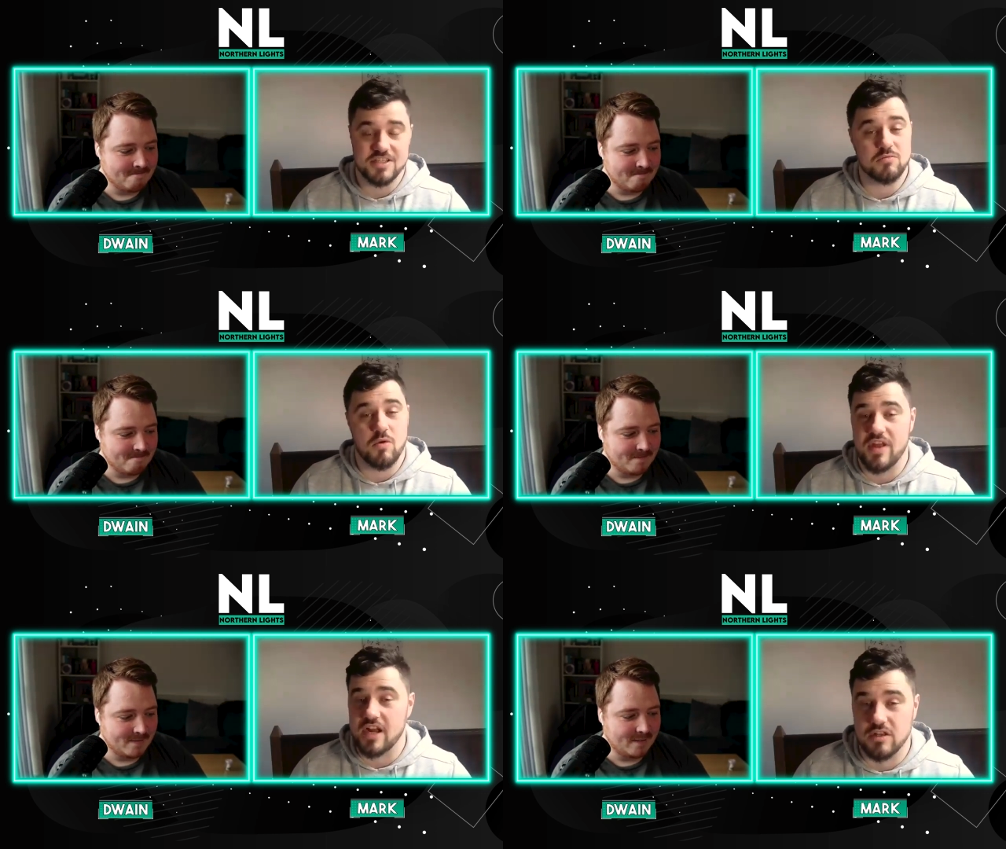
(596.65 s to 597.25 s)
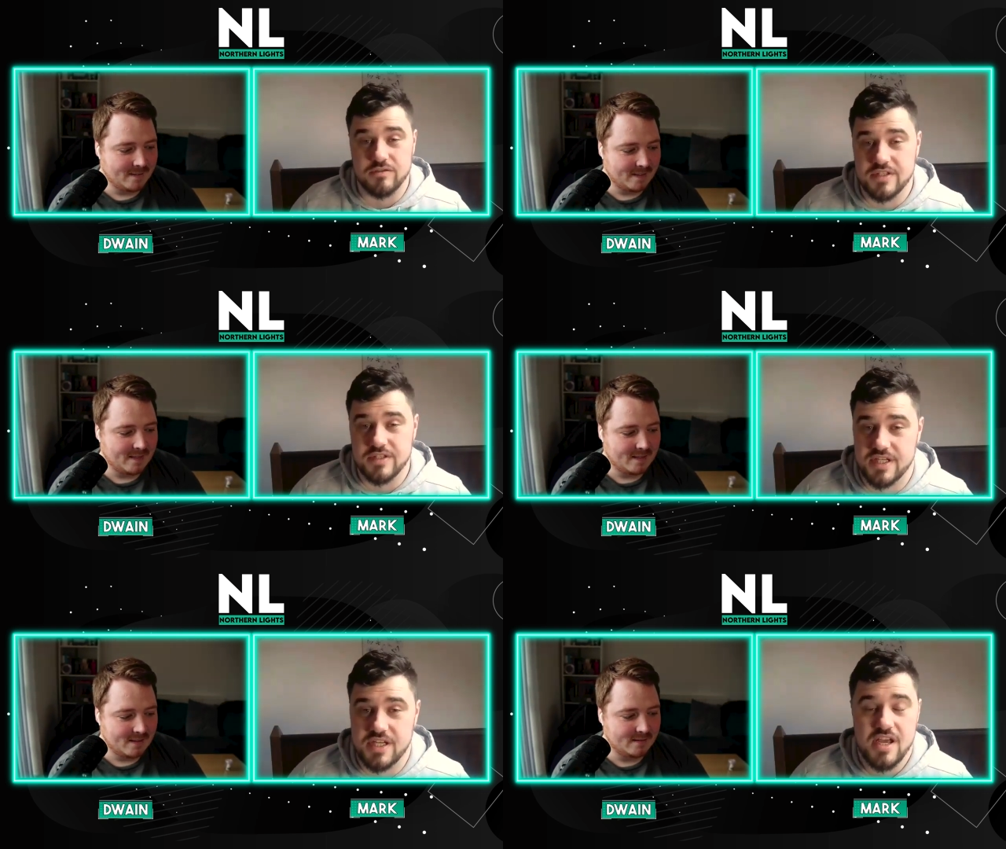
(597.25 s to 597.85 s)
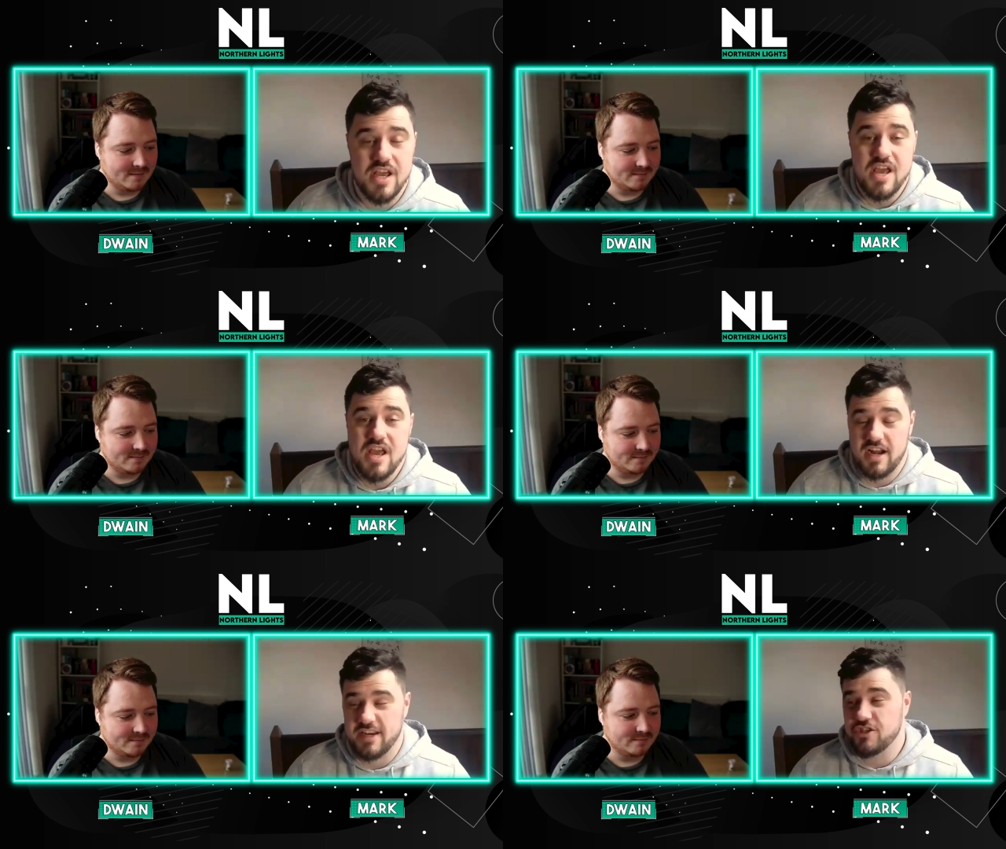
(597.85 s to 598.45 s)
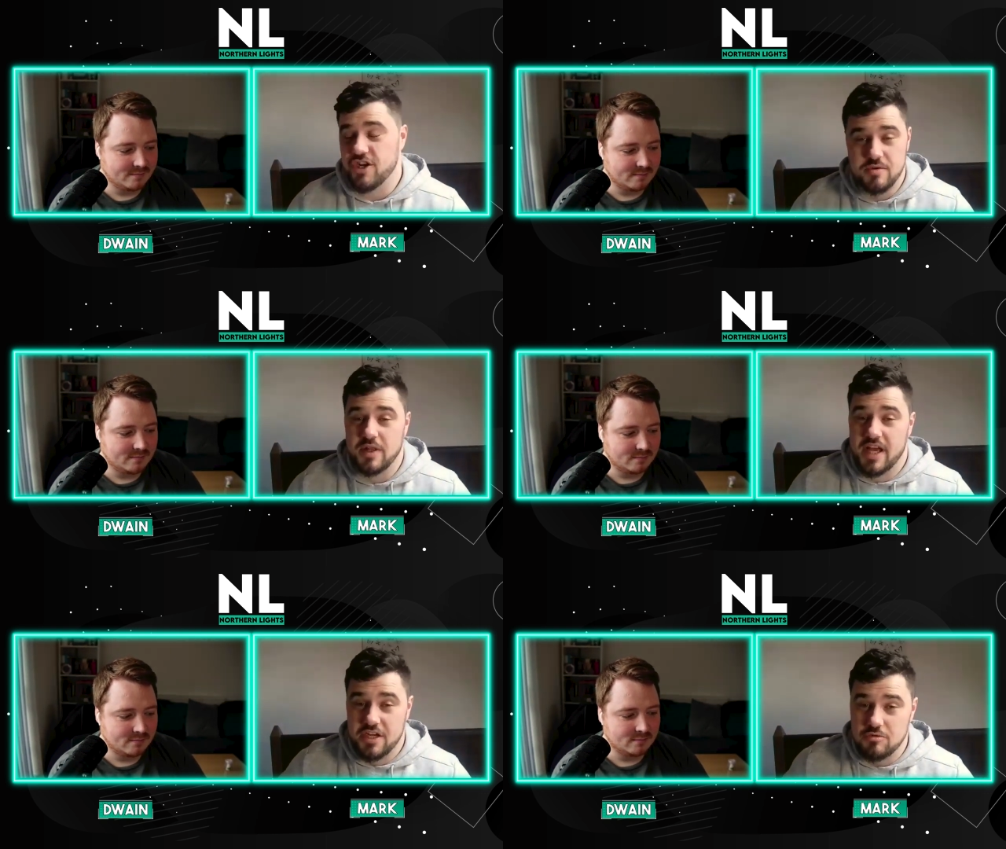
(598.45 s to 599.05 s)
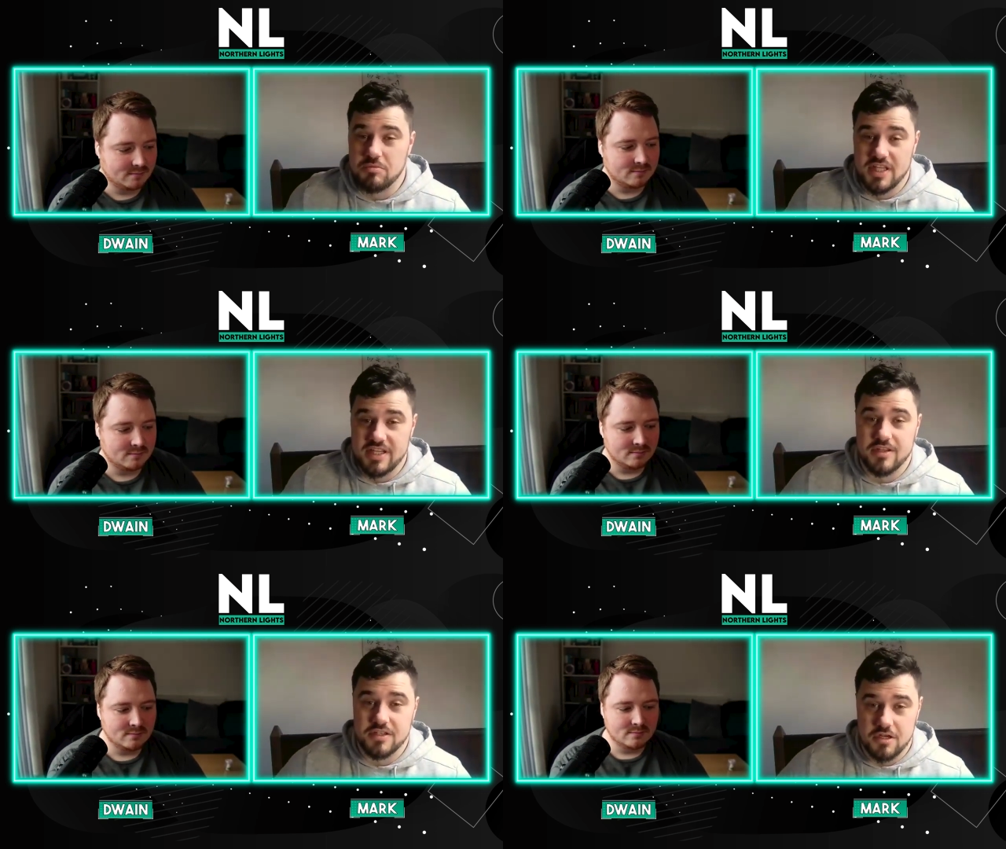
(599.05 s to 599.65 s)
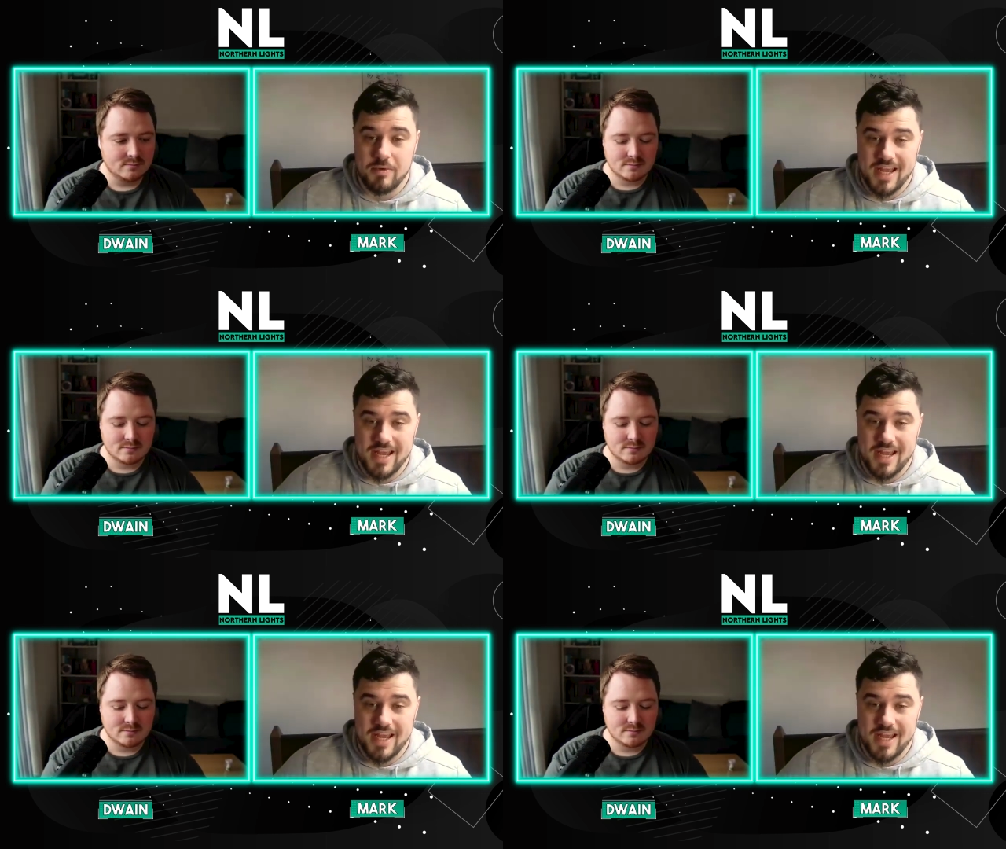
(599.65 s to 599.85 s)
Speaker 1: It's one that I'd love to see, and genuinely, I do believe that Tom